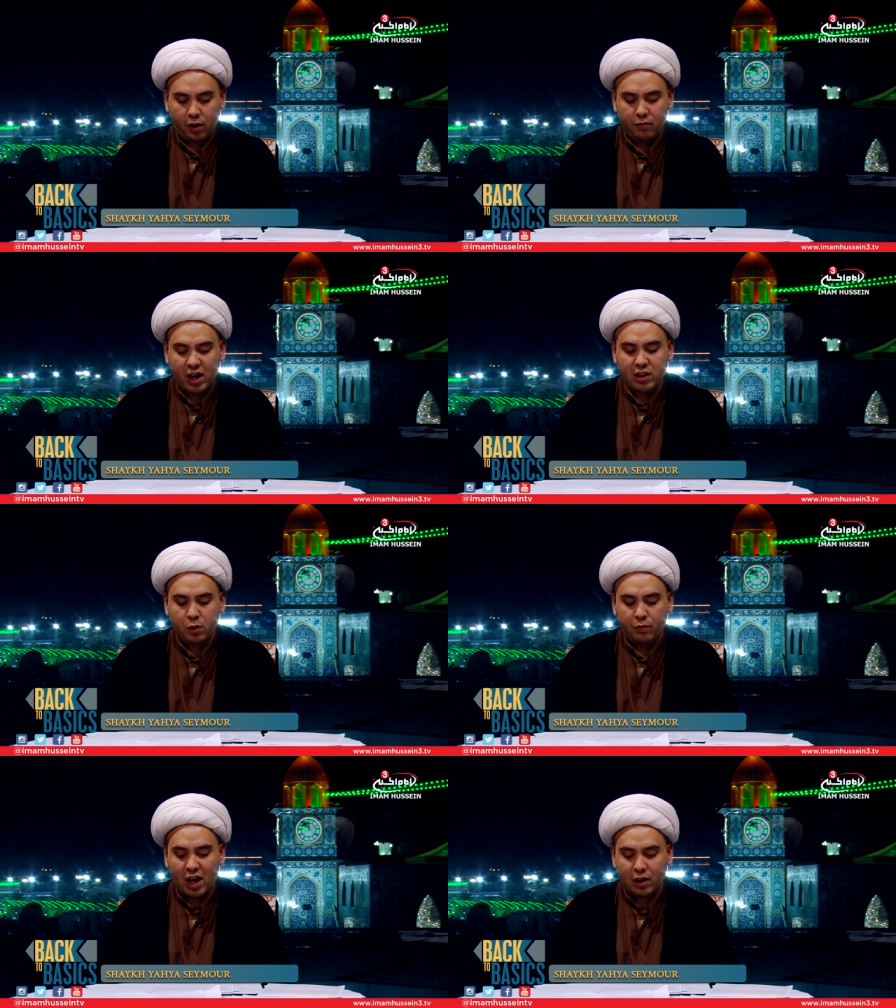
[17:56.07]
They
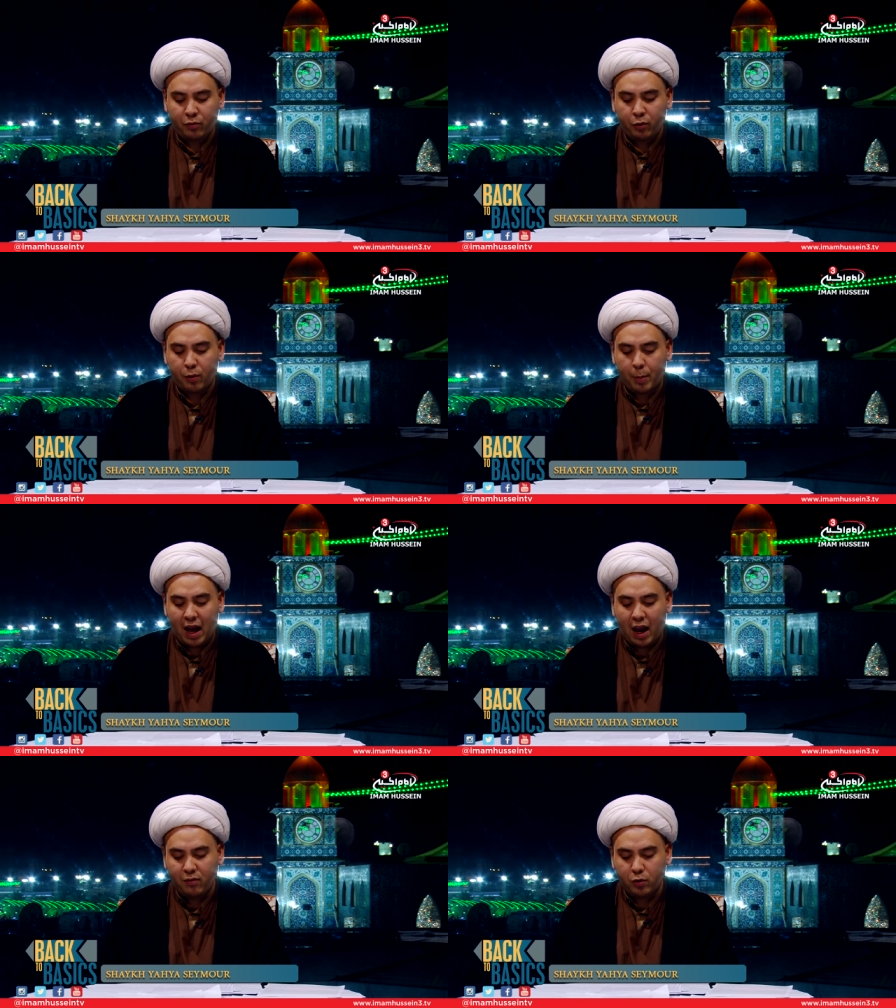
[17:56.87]
do that through the
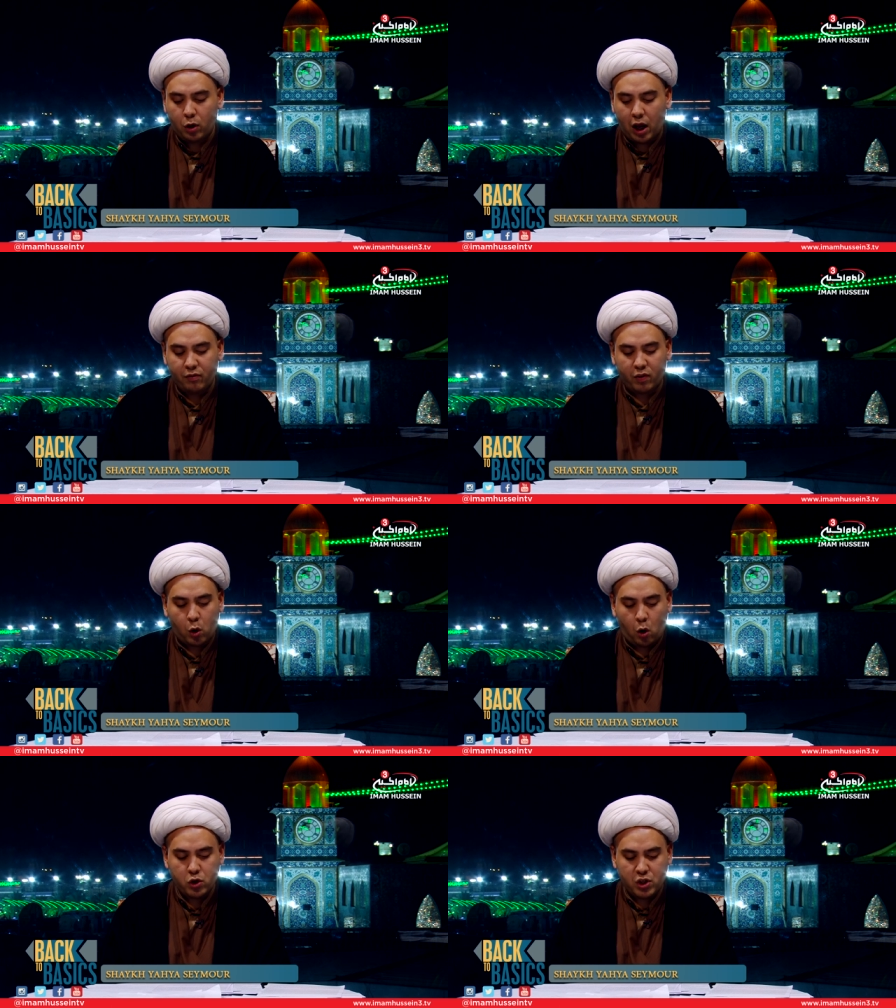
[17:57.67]
behavior and the
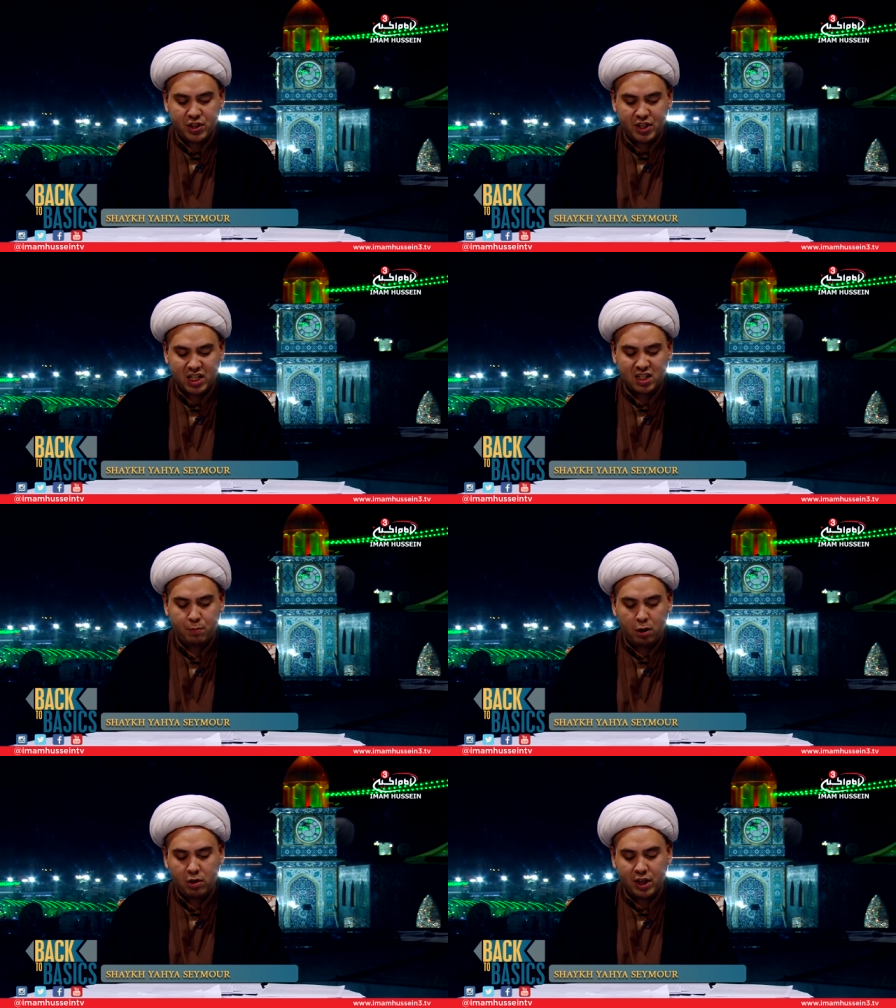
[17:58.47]
conscious
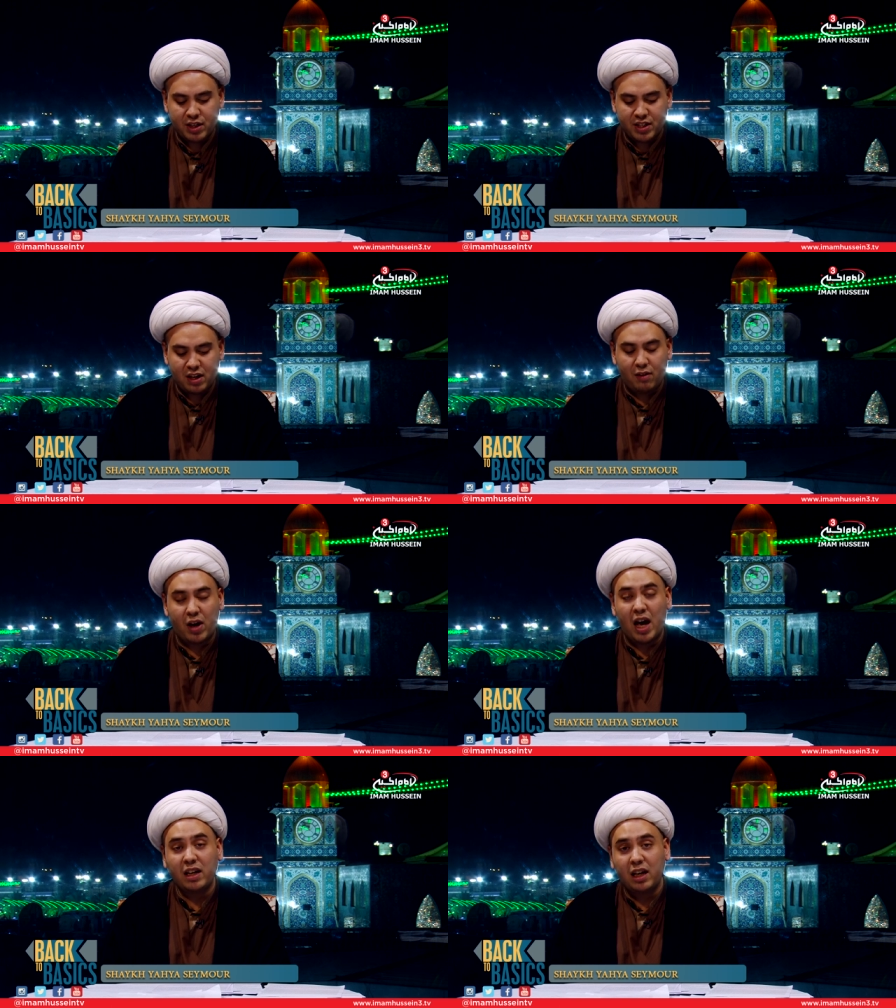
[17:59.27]
experience, if
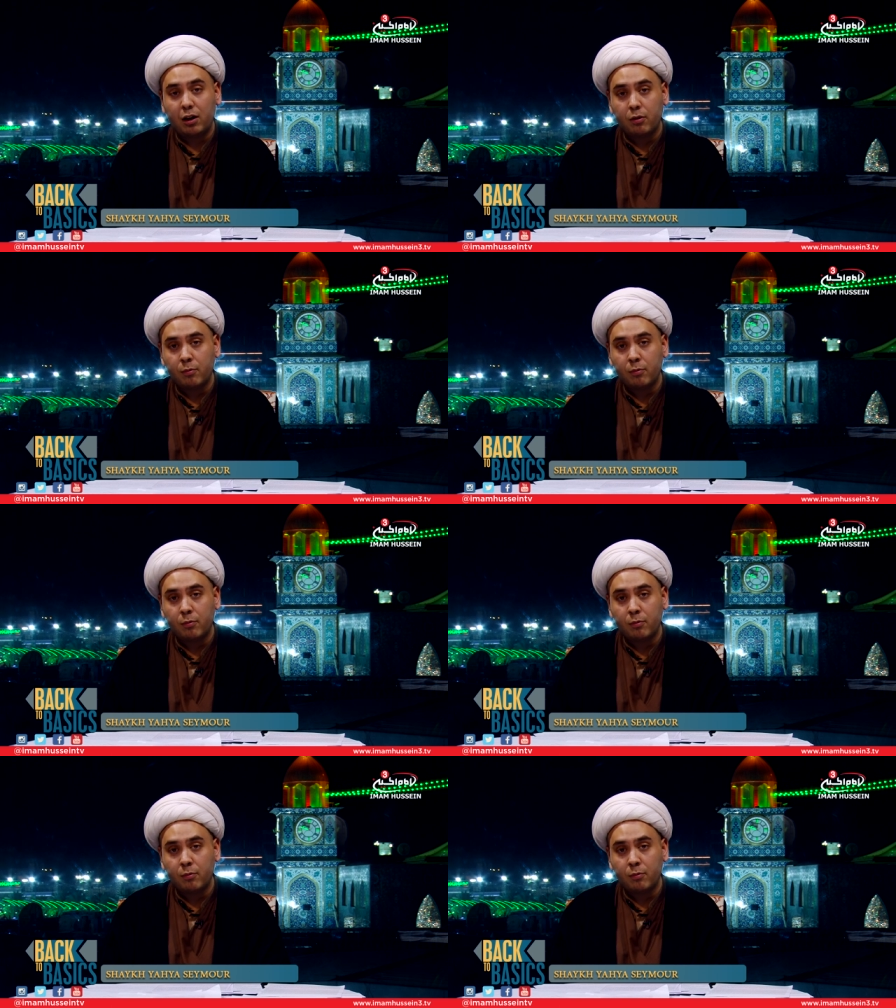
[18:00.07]
any,